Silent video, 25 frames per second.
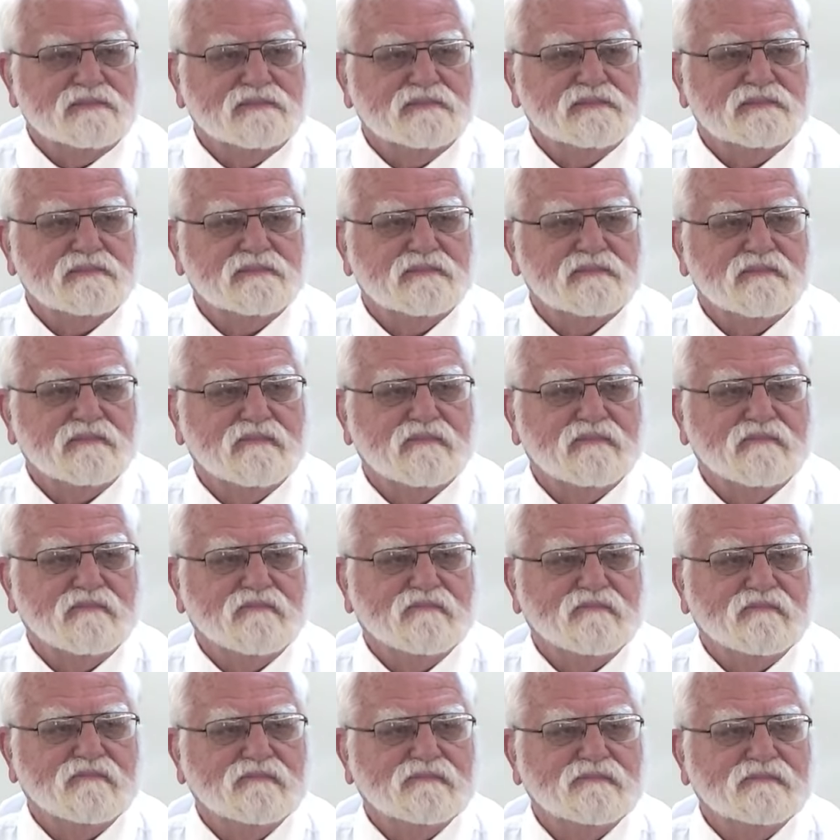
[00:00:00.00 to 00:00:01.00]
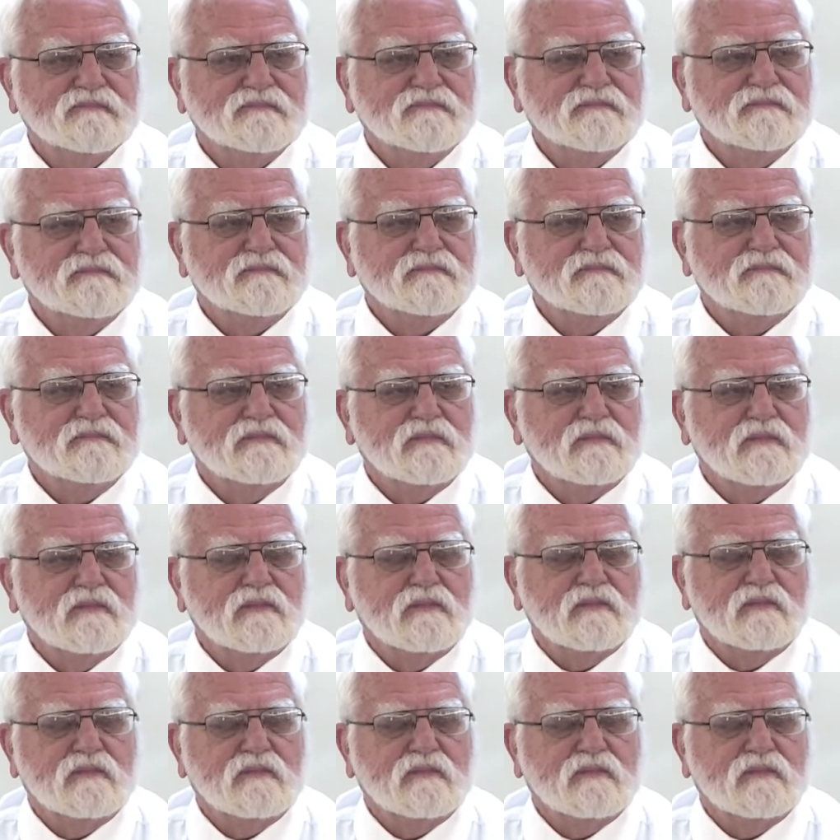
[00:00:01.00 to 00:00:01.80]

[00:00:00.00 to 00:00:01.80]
(no one is talking)